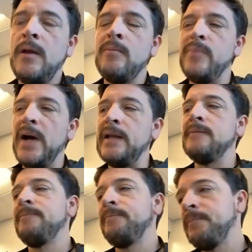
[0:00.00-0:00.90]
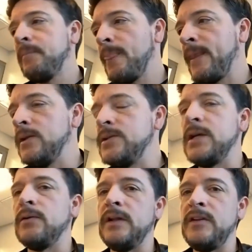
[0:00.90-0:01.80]
But
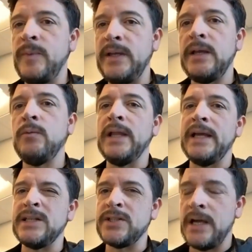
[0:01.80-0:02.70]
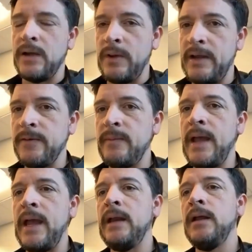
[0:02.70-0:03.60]
generally speaking, we like to shy away from
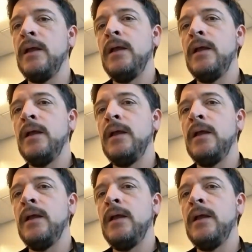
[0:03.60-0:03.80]
that